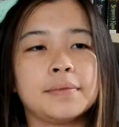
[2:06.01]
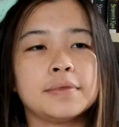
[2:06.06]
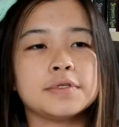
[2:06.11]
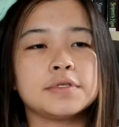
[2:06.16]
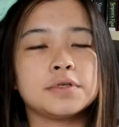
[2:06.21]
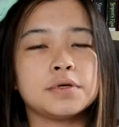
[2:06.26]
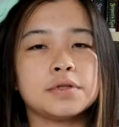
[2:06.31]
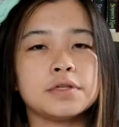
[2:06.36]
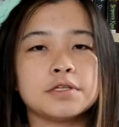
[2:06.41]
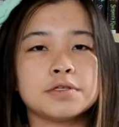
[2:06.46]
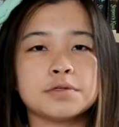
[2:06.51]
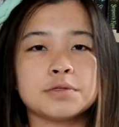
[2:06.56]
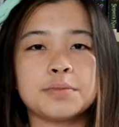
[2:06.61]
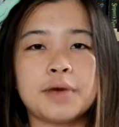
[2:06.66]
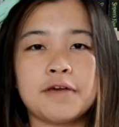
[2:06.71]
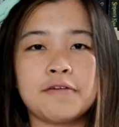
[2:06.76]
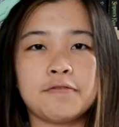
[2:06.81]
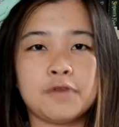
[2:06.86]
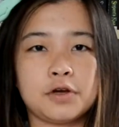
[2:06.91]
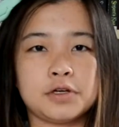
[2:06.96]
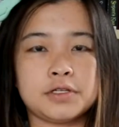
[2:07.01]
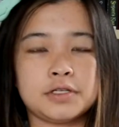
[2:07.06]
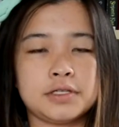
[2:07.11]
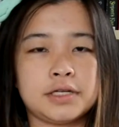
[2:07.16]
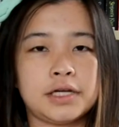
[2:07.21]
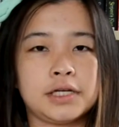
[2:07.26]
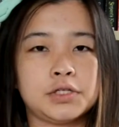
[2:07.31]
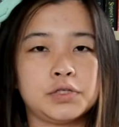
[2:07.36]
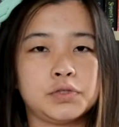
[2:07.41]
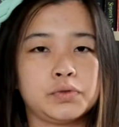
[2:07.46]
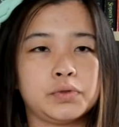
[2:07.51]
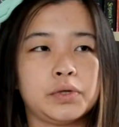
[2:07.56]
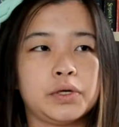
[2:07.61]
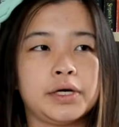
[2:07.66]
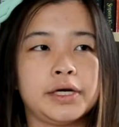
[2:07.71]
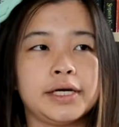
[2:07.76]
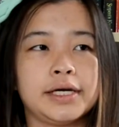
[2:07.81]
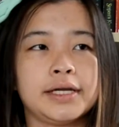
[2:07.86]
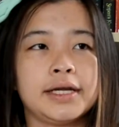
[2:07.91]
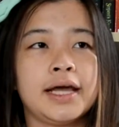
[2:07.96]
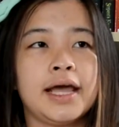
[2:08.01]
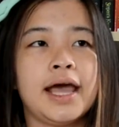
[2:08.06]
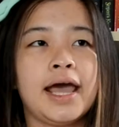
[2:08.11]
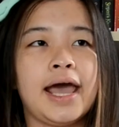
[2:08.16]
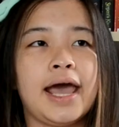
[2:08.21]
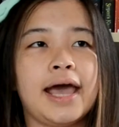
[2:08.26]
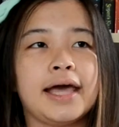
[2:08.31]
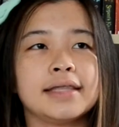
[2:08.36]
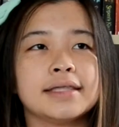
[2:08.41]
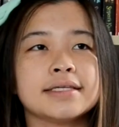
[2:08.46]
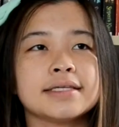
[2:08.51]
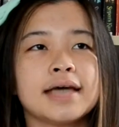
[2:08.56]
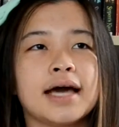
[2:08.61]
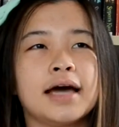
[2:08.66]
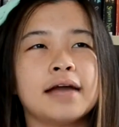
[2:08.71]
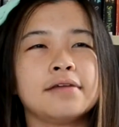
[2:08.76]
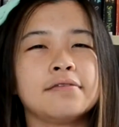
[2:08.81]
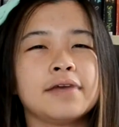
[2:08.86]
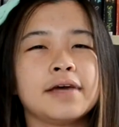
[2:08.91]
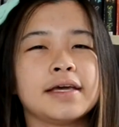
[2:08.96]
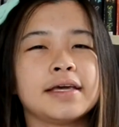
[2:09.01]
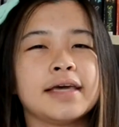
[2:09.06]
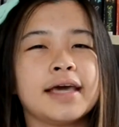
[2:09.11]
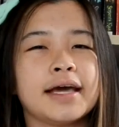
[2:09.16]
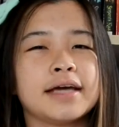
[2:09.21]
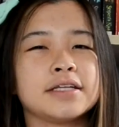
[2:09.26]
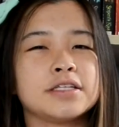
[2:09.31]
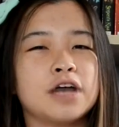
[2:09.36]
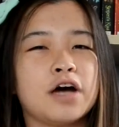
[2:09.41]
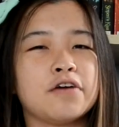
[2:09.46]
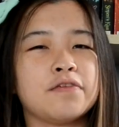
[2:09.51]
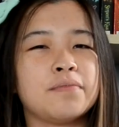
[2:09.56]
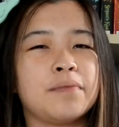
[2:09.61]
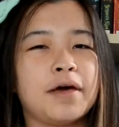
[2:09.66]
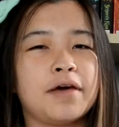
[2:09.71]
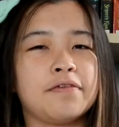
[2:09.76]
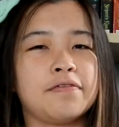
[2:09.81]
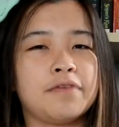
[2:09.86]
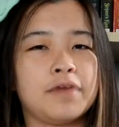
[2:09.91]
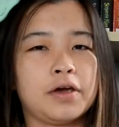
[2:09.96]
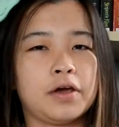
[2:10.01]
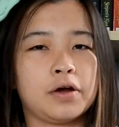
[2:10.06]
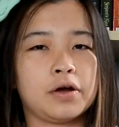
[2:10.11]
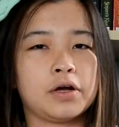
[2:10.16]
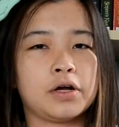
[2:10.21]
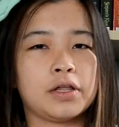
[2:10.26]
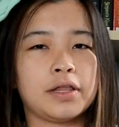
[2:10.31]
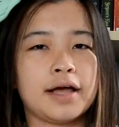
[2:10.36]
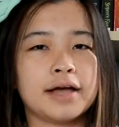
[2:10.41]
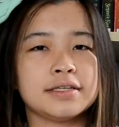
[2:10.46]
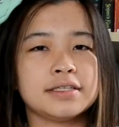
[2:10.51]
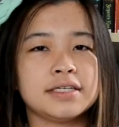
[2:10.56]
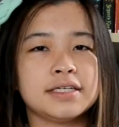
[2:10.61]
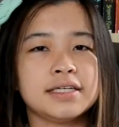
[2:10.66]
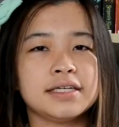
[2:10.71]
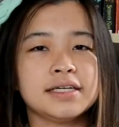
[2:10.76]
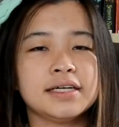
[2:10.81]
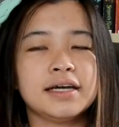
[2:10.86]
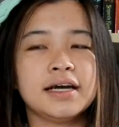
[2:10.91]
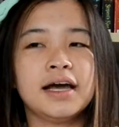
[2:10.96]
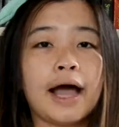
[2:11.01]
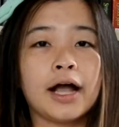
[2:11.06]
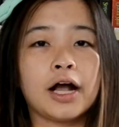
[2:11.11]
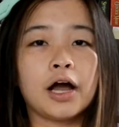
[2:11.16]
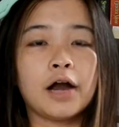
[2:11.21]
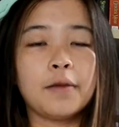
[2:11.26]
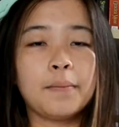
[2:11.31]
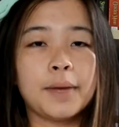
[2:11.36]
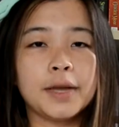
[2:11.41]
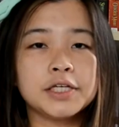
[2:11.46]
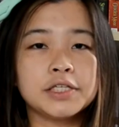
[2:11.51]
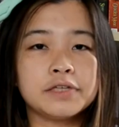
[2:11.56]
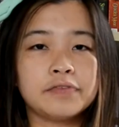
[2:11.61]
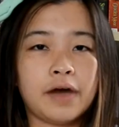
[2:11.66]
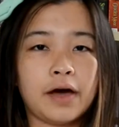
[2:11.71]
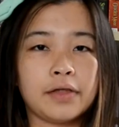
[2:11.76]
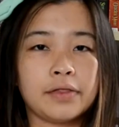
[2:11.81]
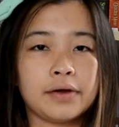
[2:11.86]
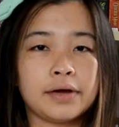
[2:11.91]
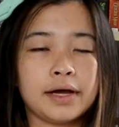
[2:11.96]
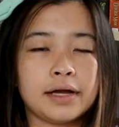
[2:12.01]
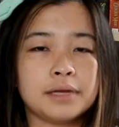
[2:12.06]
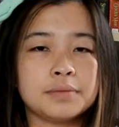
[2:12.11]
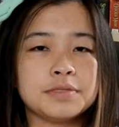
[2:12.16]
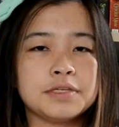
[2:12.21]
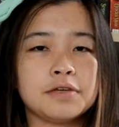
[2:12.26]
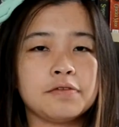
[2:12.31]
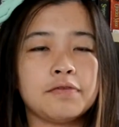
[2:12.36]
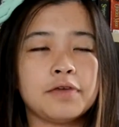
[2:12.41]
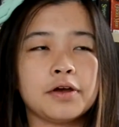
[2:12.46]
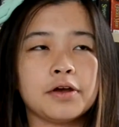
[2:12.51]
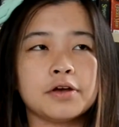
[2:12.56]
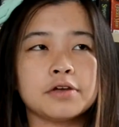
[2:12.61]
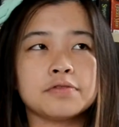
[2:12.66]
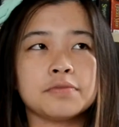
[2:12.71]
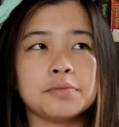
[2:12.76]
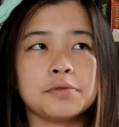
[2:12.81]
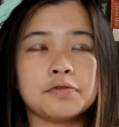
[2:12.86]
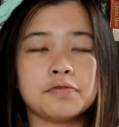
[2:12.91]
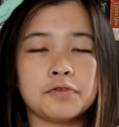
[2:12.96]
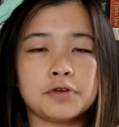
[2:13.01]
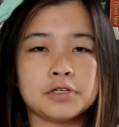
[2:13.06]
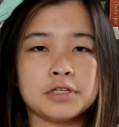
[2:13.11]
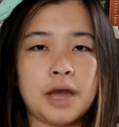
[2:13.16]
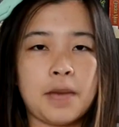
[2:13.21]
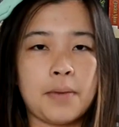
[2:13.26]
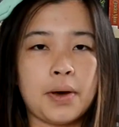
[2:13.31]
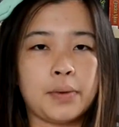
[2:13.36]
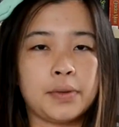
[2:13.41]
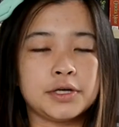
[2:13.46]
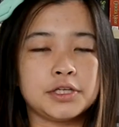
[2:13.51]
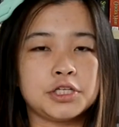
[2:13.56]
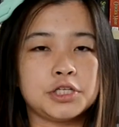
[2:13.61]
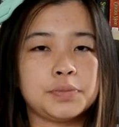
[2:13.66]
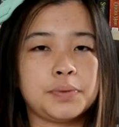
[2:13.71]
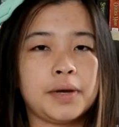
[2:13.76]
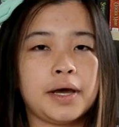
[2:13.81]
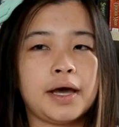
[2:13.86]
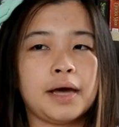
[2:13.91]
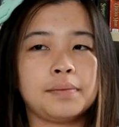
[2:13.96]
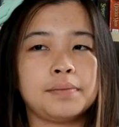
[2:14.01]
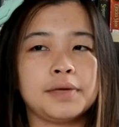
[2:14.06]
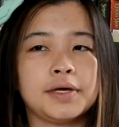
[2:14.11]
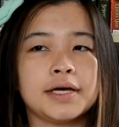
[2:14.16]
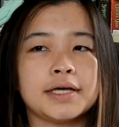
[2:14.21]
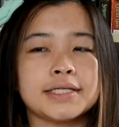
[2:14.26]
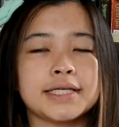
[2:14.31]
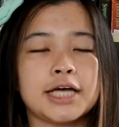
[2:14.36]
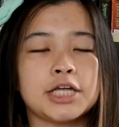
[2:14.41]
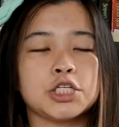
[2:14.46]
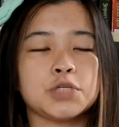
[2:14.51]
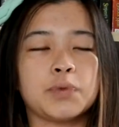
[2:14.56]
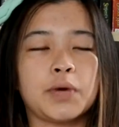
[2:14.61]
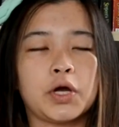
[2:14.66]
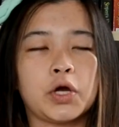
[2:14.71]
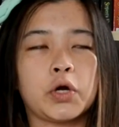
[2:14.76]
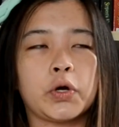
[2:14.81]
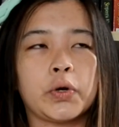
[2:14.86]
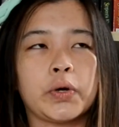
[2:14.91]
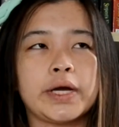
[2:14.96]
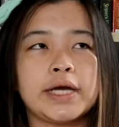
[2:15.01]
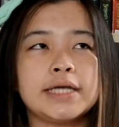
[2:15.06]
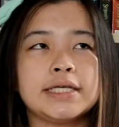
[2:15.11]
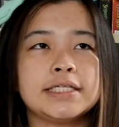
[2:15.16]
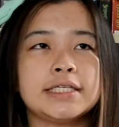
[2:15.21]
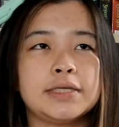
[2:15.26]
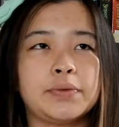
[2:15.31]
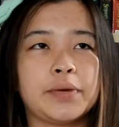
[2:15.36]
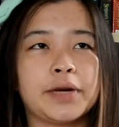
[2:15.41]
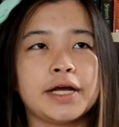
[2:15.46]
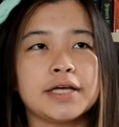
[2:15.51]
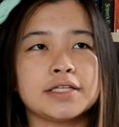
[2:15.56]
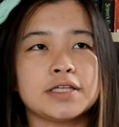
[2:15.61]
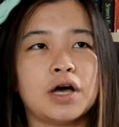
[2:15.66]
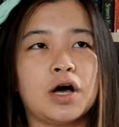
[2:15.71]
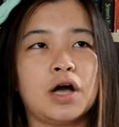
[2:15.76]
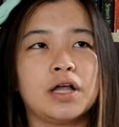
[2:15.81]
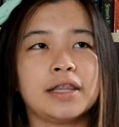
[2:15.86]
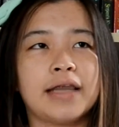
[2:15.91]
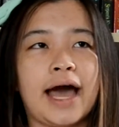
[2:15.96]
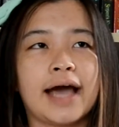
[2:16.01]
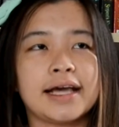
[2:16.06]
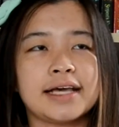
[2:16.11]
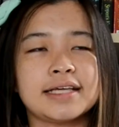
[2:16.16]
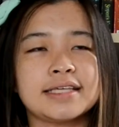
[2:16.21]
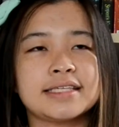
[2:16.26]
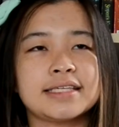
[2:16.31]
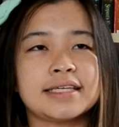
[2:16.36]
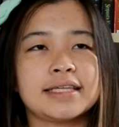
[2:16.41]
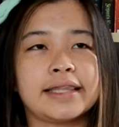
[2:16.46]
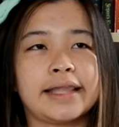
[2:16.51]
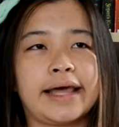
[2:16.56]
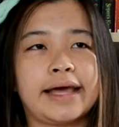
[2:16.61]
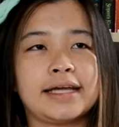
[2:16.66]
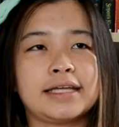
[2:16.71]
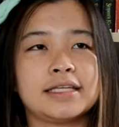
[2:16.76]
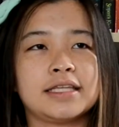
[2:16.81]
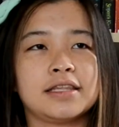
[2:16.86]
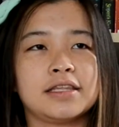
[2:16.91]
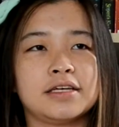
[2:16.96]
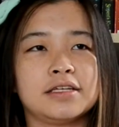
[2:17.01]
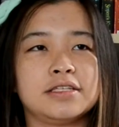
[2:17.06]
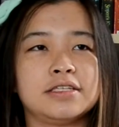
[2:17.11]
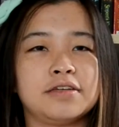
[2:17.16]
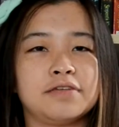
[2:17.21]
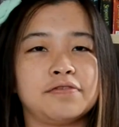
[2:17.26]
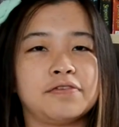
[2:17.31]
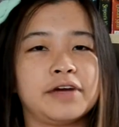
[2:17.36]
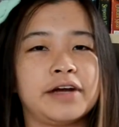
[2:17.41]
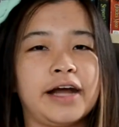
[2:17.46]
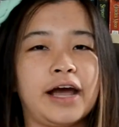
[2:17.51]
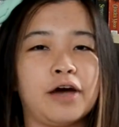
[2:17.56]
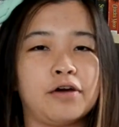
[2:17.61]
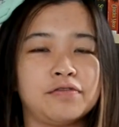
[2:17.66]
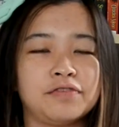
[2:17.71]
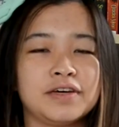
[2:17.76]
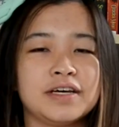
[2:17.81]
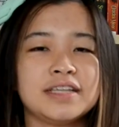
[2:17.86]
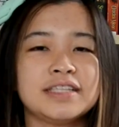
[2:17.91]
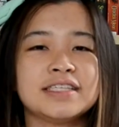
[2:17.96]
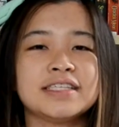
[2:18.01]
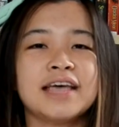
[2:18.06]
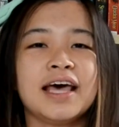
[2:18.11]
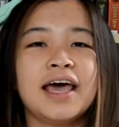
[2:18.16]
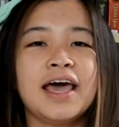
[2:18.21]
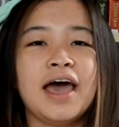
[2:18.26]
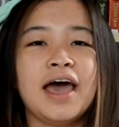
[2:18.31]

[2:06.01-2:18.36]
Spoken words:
So this was my first Nendoroid and this kind of like kicked off my figure collecting. I got a bunch of other Gundam Seed figures from the first time I went to Japan because I just went crazy when I saw Lacus in like the different outfits.